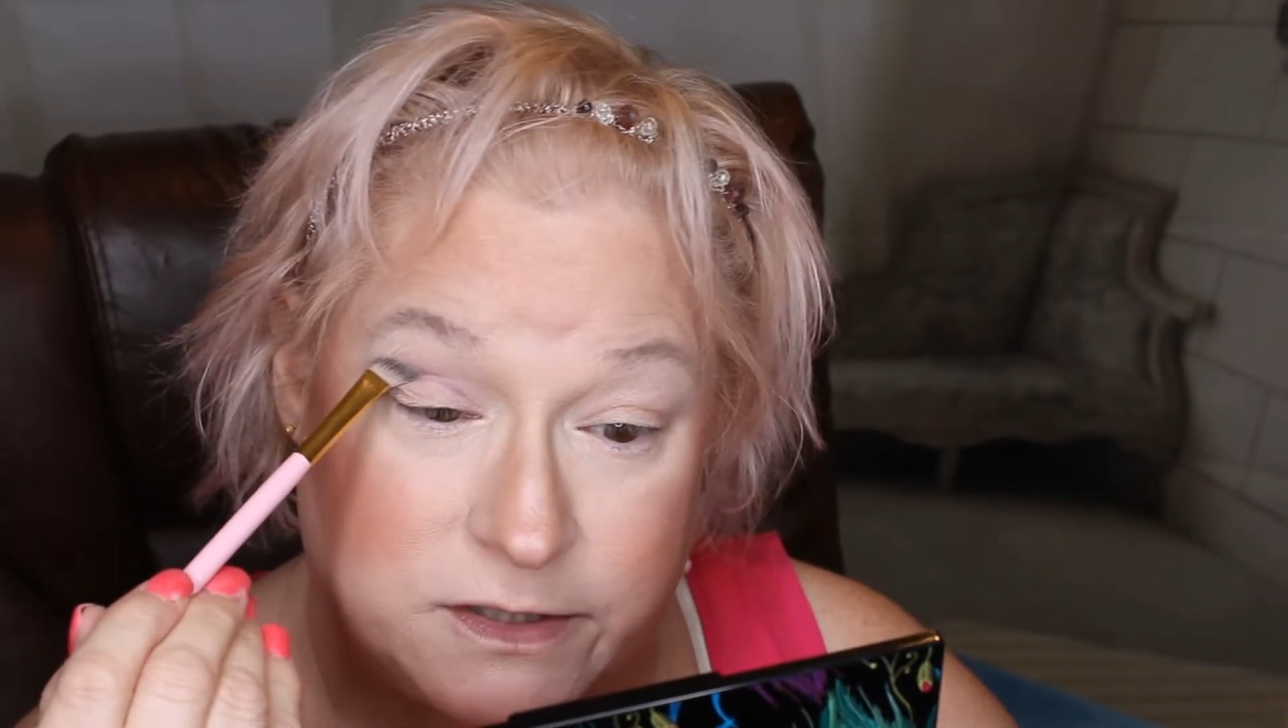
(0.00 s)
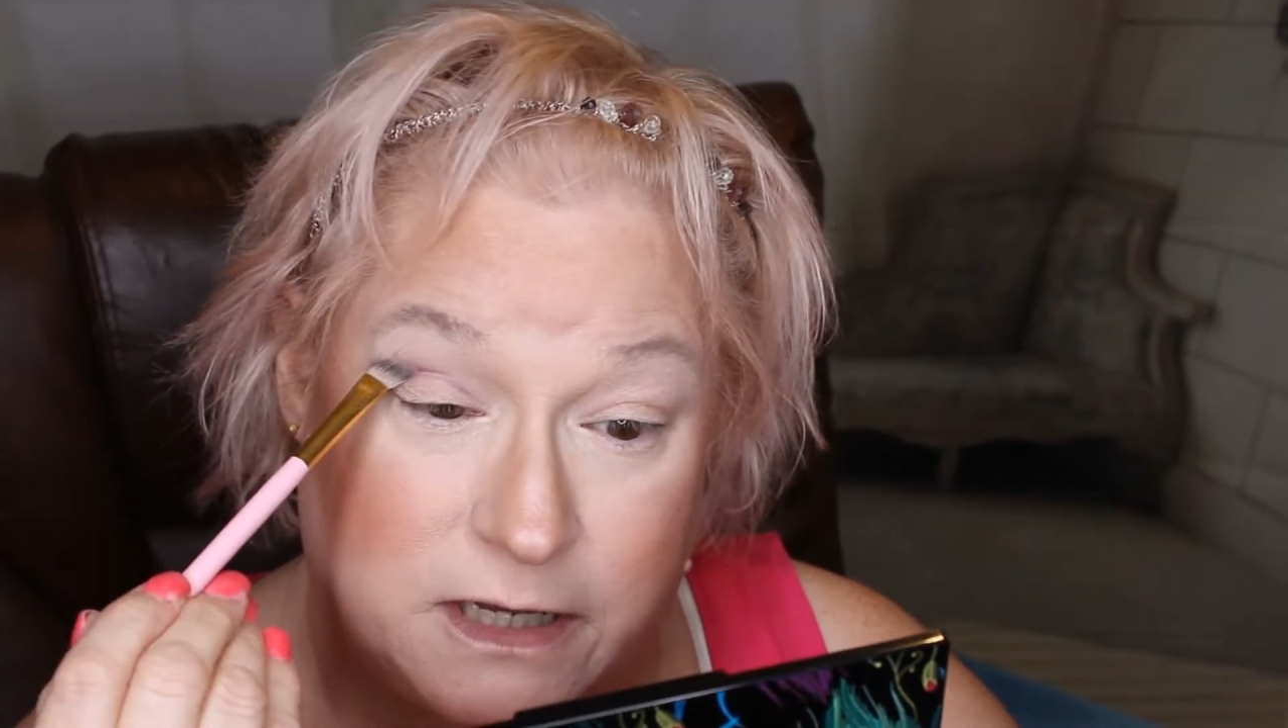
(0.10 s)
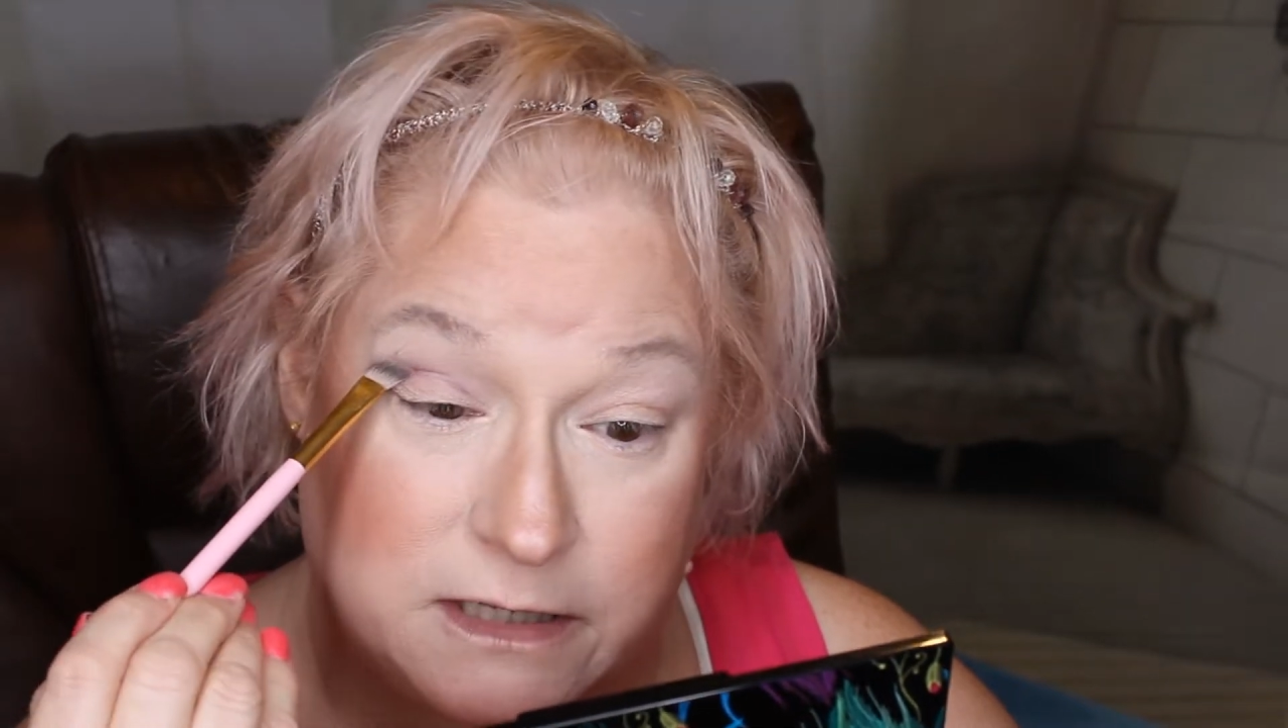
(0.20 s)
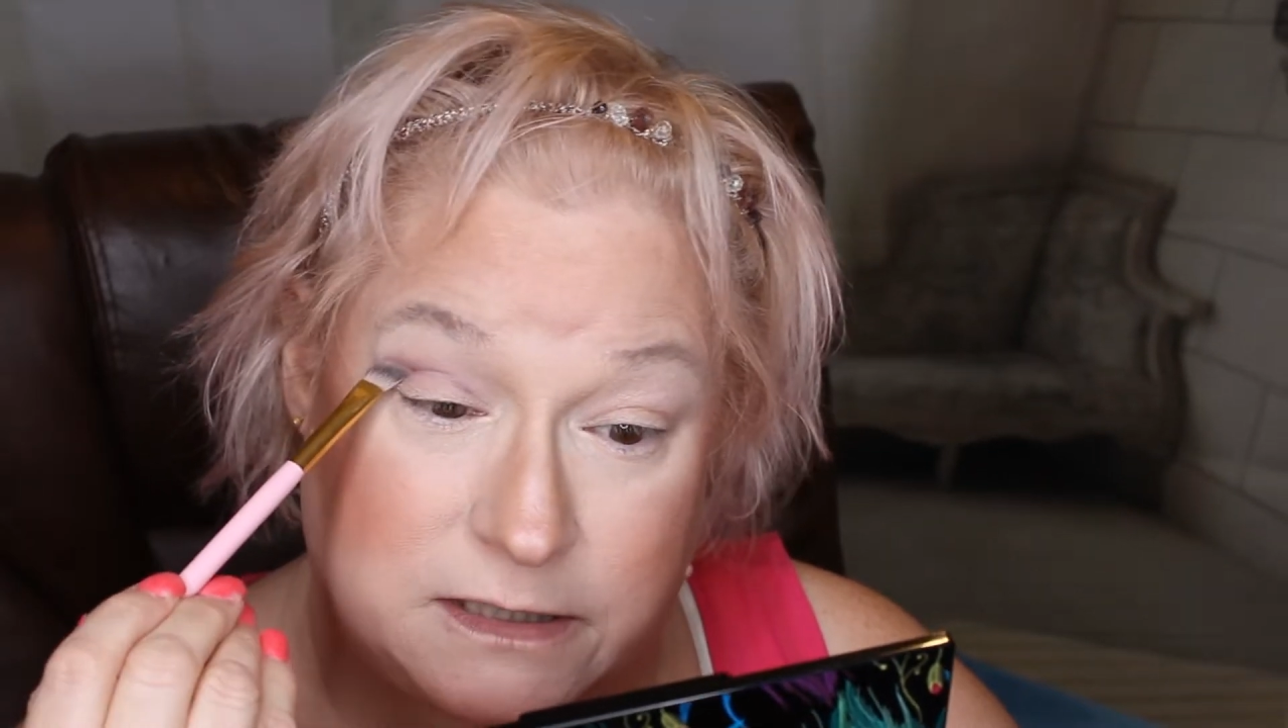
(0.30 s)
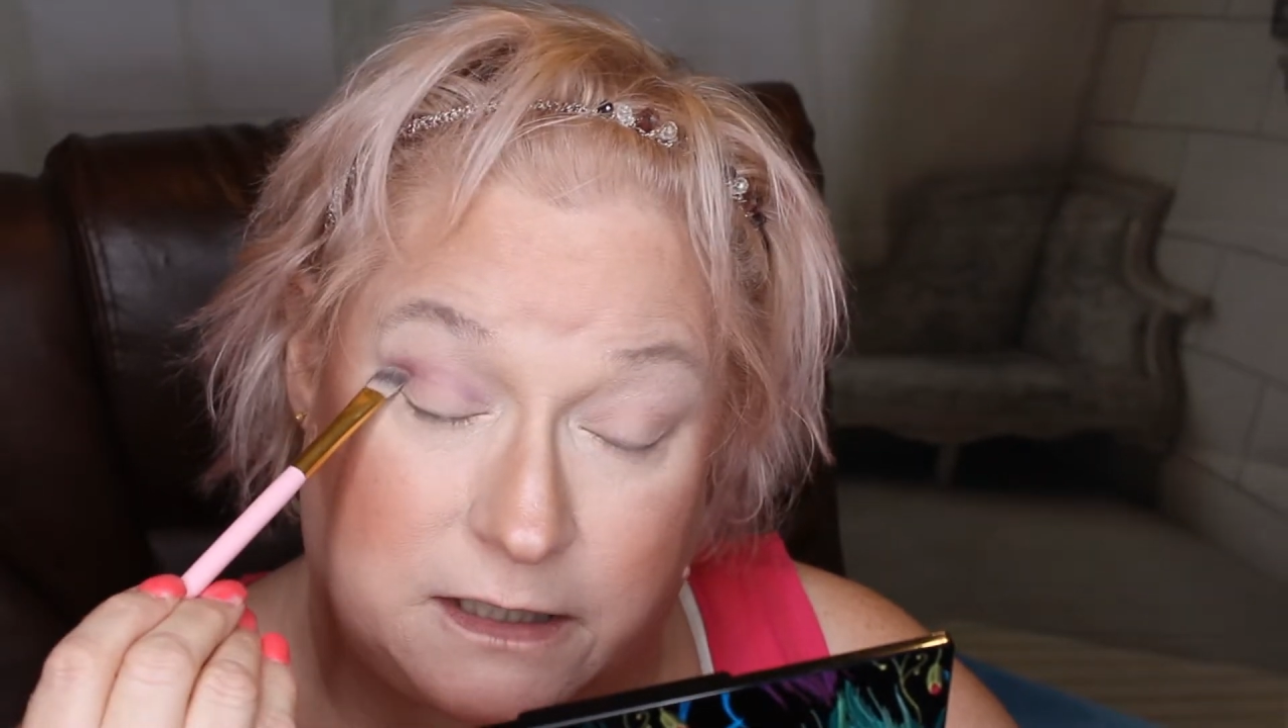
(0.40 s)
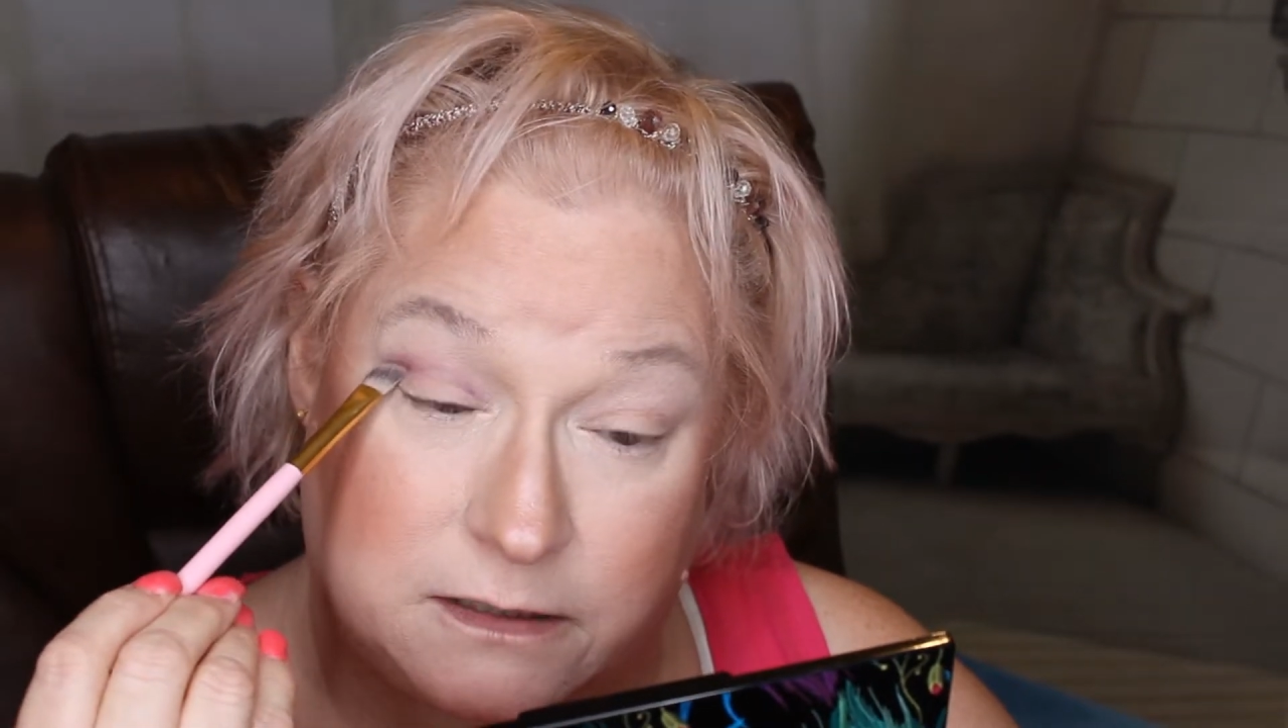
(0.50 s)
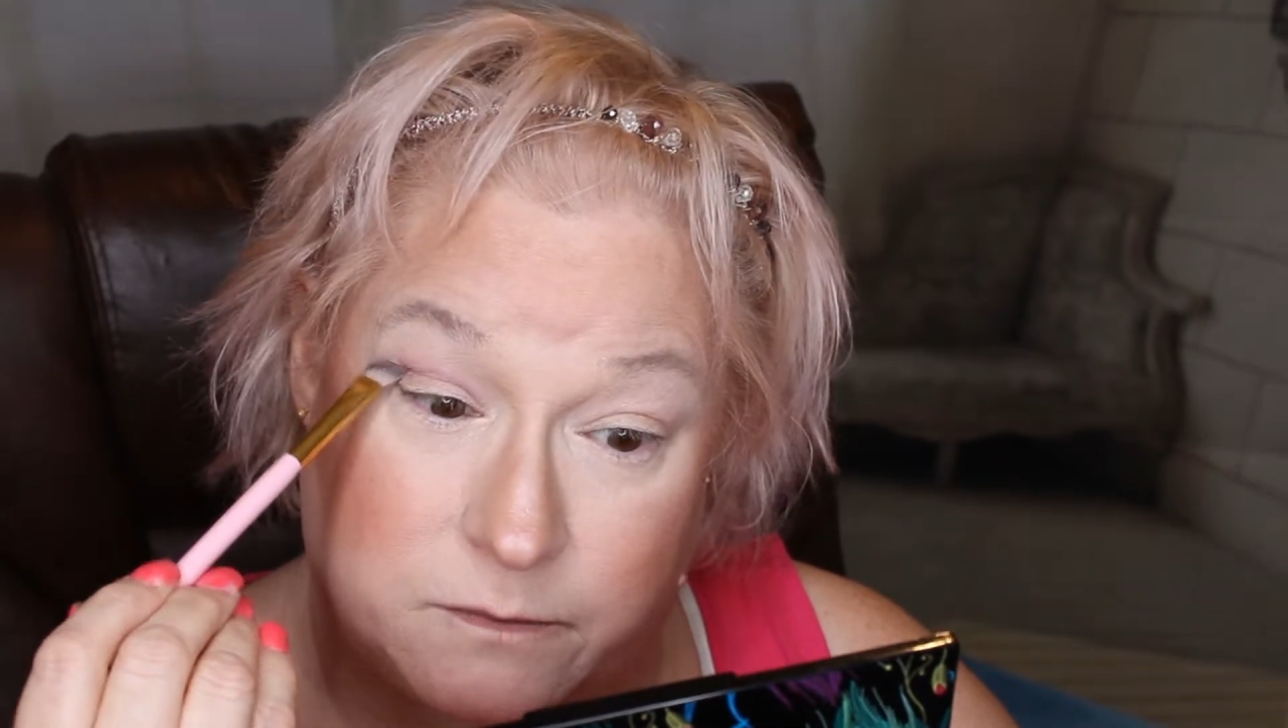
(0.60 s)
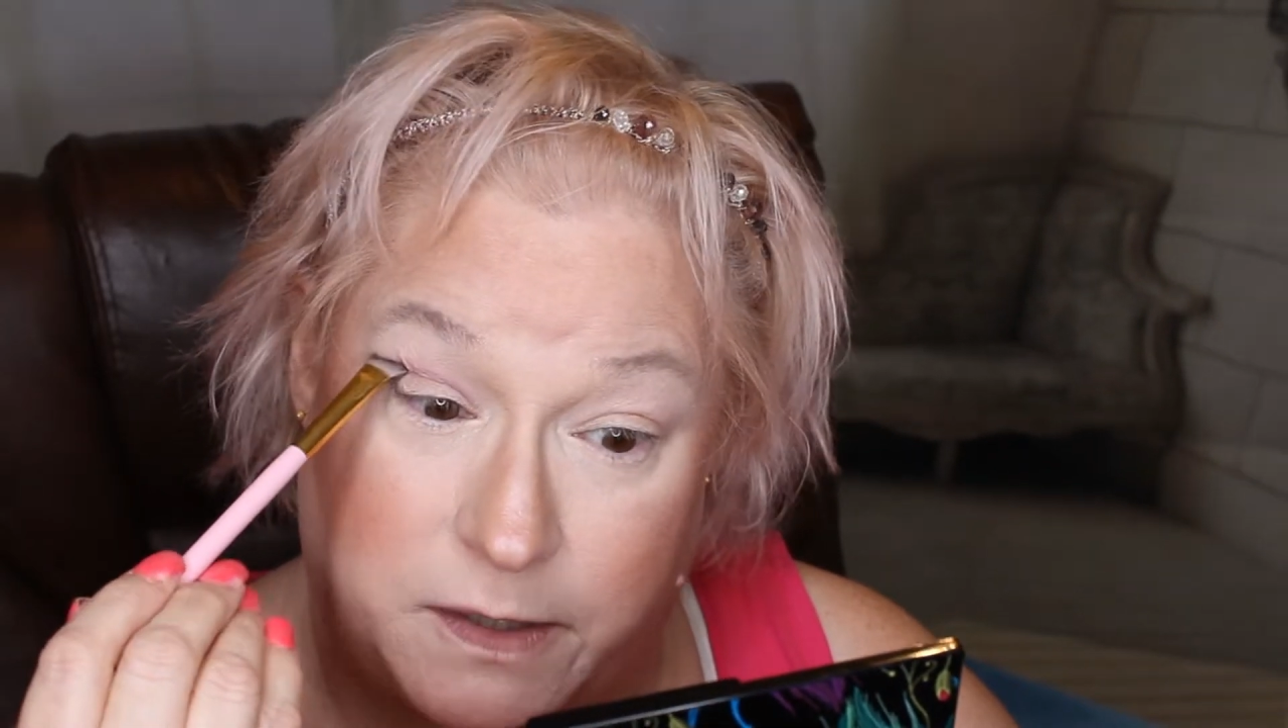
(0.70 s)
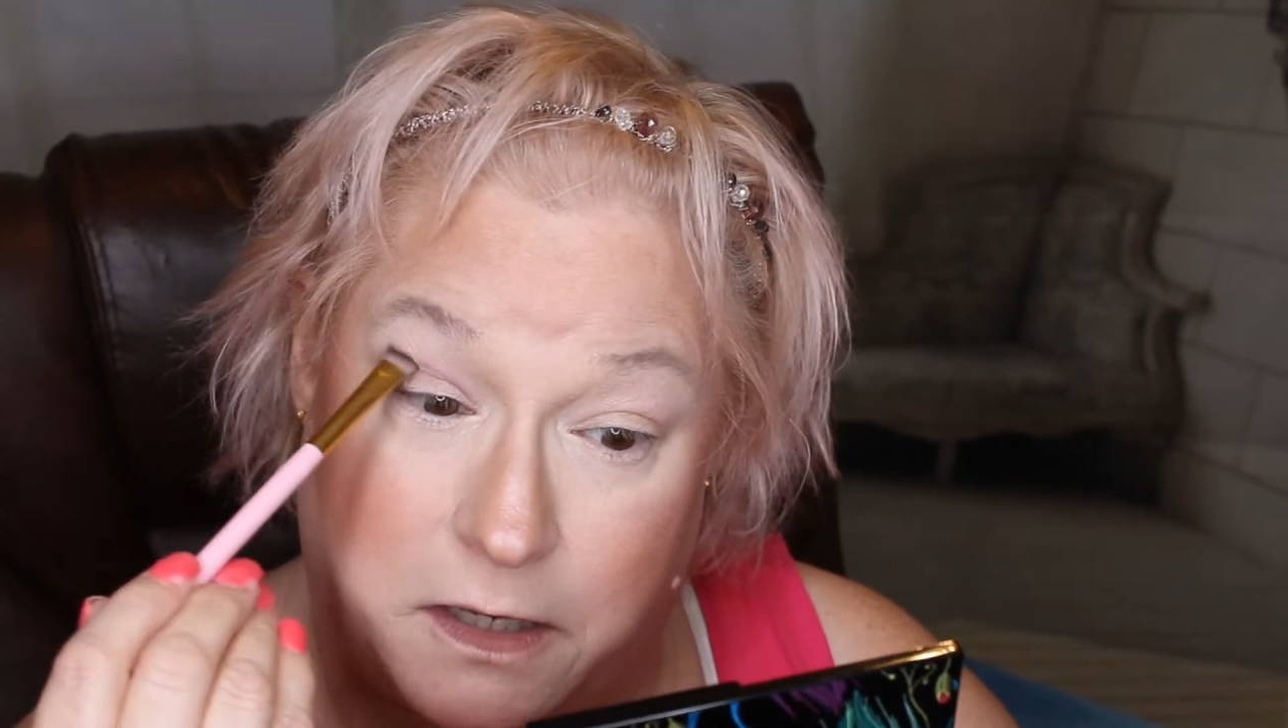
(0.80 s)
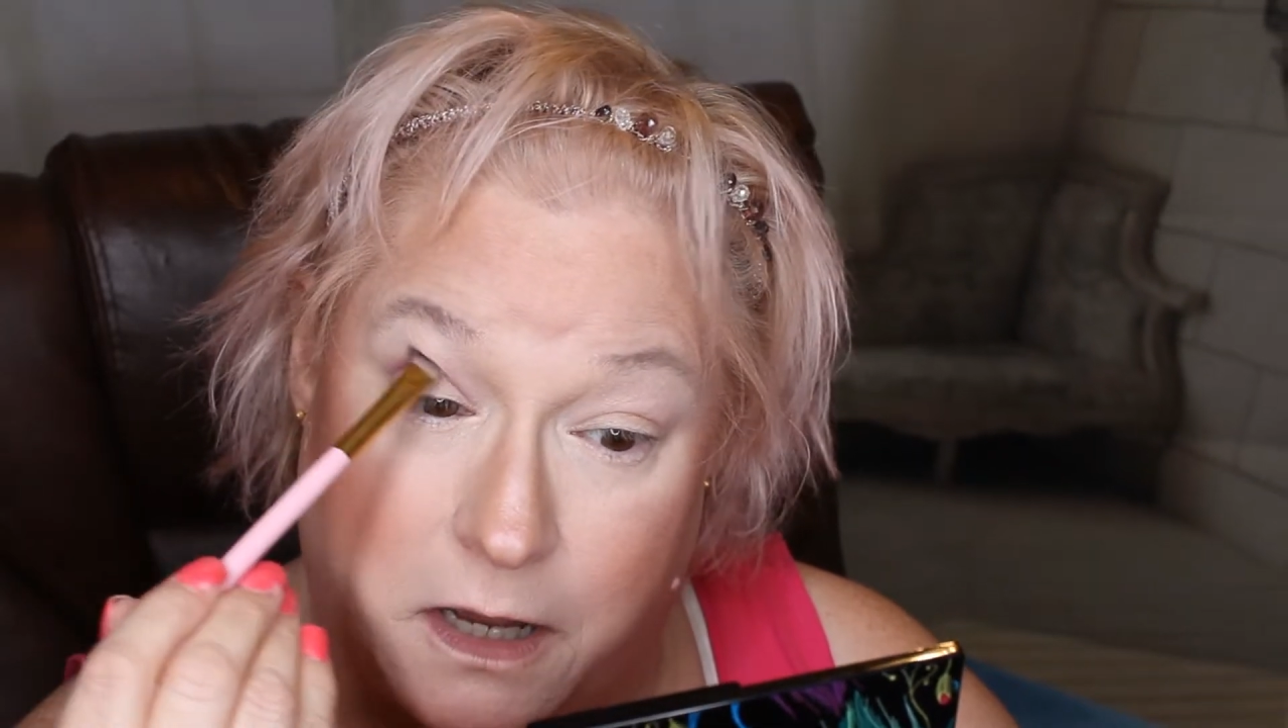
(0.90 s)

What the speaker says: Celsius. But